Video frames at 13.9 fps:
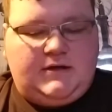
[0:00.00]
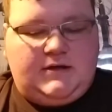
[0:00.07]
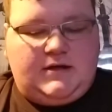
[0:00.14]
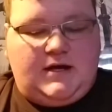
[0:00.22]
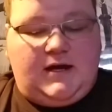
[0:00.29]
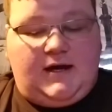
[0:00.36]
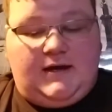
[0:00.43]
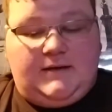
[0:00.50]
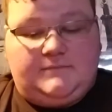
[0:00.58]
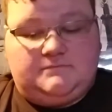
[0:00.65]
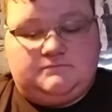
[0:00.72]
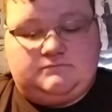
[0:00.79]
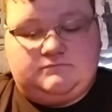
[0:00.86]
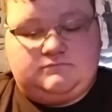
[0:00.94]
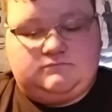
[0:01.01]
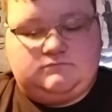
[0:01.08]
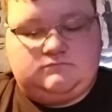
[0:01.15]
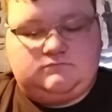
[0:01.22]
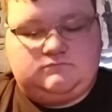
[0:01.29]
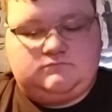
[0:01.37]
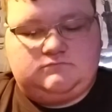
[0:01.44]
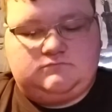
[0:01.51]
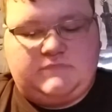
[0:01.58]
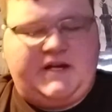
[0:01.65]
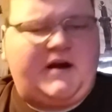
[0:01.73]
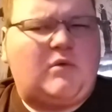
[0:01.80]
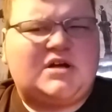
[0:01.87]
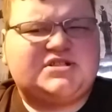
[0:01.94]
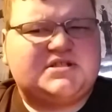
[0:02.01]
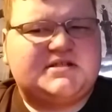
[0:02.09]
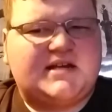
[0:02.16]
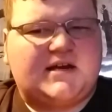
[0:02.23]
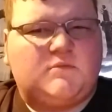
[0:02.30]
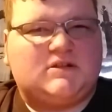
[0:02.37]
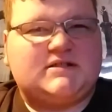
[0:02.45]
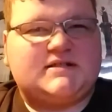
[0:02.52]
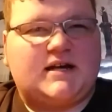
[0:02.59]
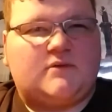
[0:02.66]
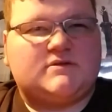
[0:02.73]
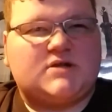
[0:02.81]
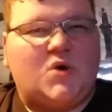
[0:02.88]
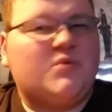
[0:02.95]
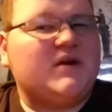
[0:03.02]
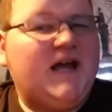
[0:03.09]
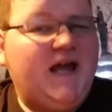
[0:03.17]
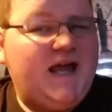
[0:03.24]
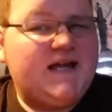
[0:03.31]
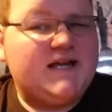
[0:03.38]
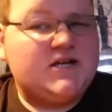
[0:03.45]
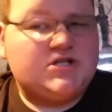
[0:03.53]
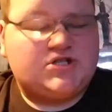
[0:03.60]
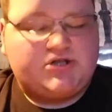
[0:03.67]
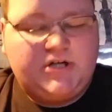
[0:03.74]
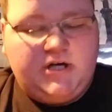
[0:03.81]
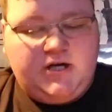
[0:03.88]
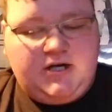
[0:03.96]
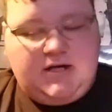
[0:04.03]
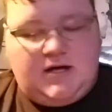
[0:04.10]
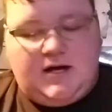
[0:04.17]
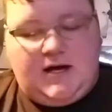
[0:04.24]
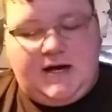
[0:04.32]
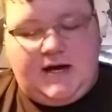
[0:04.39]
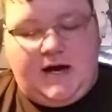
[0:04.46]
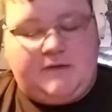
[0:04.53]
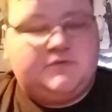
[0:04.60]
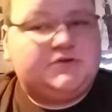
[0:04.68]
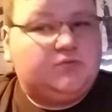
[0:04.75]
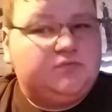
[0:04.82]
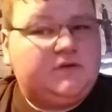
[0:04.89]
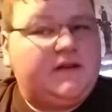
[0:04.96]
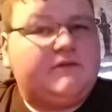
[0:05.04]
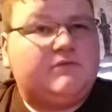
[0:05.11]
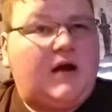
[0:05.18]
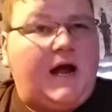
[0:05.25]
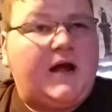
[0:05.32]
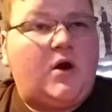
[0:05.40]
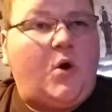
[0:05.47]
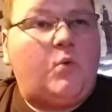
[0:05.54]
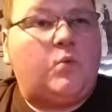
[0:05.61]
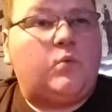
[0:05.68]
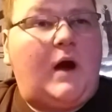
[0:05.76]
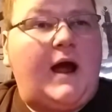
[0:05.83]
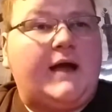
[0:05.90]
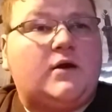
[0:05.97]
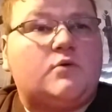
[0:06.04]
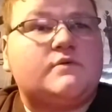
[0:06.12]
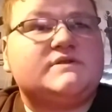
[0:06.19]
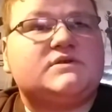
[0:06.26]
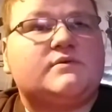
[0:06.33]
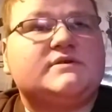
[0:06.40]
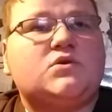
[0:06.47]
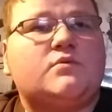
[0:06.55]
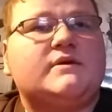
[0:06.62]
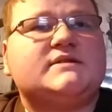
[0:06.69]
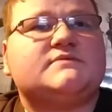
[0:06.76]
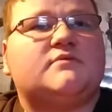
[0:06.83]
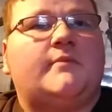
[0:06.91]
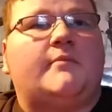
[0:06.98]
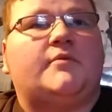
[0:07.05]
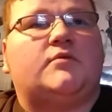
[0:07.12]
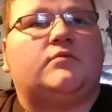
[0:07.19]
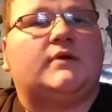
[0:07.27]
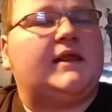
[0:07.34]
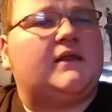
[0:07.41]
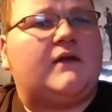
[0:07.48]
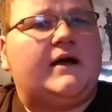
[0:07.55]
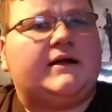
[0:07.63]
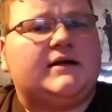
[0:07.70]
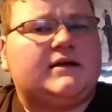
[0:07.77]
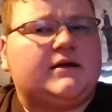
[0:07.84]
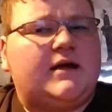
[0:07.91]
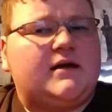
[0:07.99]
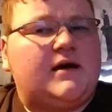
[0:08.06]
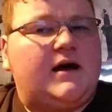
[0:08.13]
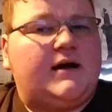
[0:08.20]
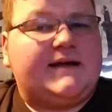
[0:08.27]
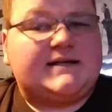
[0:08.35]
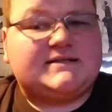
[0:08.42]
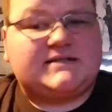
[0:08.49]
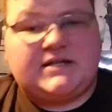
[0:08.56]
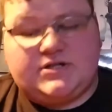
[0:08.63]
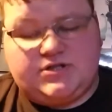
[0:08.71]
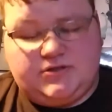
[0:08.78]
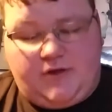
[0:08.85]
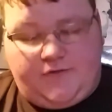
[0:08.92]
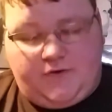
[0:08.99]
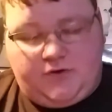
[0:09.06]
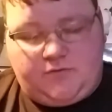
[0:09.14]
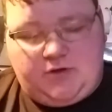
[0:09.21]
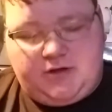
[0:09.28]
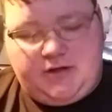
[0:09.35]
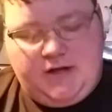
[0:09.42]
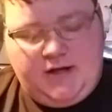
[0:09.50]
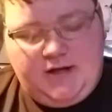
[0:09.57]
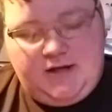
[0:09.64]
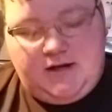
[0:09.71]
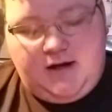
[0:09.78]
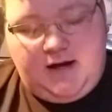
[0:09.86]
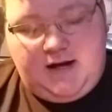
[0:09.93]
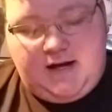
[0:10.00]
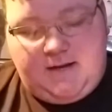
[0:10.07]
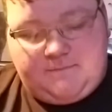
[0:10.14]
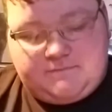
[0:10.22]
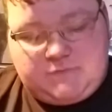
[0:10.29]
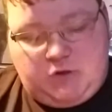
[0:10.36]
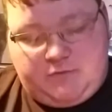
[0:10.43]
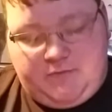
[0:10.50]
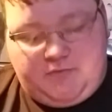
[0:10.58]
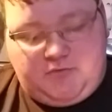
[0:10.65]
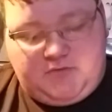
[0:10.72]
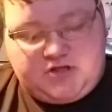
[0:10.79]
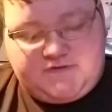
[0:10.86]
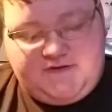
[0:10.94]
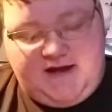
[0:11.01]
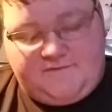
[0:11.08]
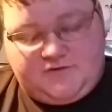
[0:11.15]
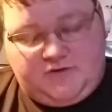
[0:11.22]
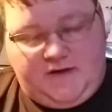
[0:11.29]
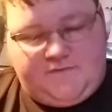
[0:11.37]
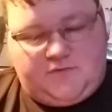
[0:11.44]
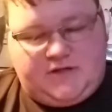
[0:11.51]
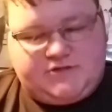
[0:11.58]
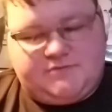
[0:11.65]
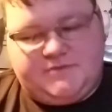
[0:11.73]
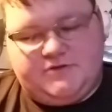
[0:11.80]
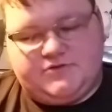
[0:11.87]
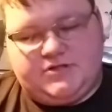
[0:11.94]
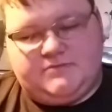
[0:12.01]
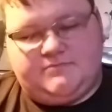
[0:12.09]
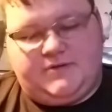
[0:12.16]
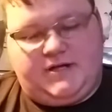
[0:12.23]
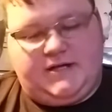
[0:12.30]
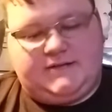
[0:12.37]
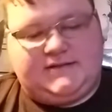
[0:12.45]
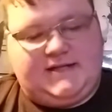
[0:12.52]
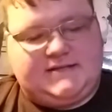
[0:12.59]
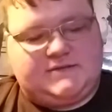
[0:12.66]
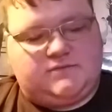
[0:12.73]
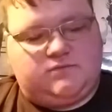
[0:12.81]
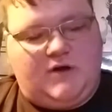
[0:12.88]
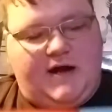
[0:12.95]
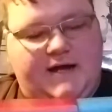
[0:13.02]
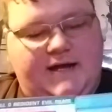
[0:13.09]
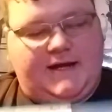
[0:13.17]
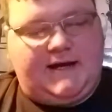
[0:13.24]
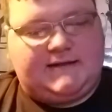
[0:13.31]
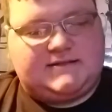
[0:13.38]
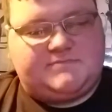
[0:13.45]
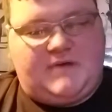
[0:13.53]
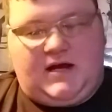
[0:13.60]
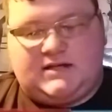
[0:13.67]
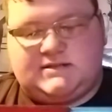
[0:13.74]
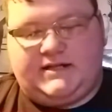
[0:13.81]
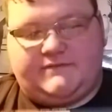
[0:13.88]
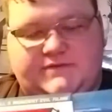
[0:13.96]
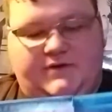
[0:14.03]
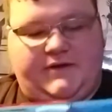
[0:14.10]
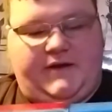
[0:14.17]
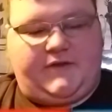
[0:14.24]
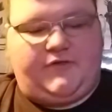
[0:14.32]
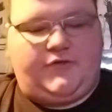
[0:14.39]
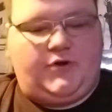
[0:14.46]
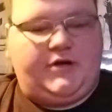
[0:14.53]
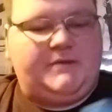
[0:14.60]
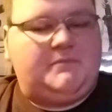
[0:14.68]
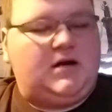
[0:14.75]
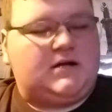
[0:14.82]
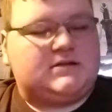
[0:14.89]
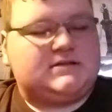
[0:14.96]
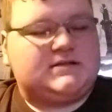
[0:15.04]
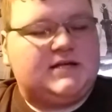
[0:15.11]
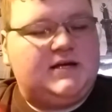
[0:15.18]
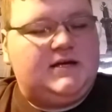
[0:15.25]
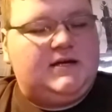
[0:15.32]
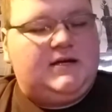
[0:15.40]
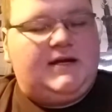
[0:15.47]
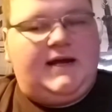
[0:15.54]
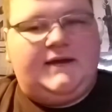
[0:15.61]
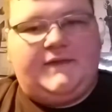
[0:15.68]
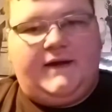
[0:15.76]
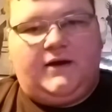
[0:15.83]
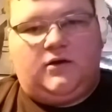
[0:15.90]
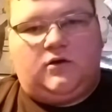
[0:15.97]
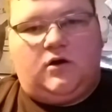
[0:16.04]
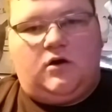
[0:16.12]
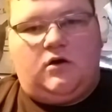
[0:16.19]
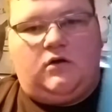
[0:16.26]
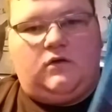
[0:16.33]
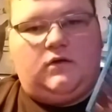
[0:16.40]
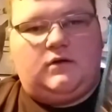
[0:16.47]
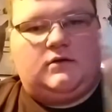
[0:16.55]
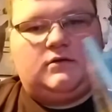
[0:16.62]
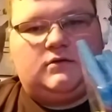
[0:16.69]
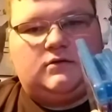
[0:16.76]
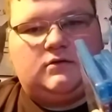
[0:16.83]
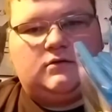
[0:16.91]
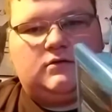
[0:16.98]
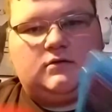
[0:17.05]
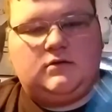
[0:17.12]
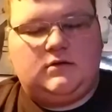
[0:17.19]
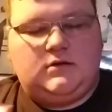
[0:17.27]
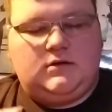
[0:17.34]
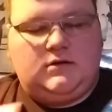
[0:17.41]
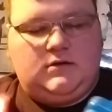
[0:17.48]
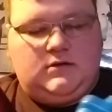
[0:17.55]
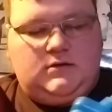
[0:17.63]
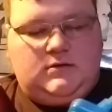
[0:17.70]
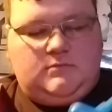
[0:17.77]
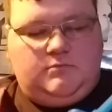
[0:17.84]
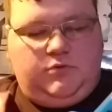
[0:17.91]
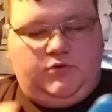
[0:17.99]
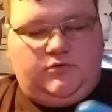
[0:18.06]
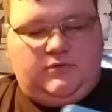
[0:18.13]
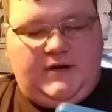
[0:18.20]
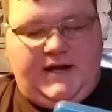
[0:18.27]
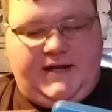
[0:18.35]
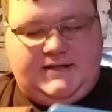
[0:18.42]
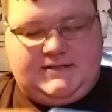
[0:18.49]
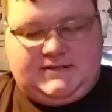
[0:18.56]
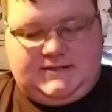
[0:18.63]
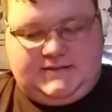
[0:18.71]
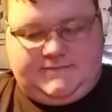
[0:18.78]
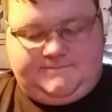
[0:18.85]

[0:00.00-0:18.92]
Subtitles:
And I watched the second one. The second one's okay-ish. I always remember really liking Extinction, the third one. Don't remember much of Afterlife or Retribution, but that's why I got this box set. It was only like 30 bucks, and they are all Blu-rays.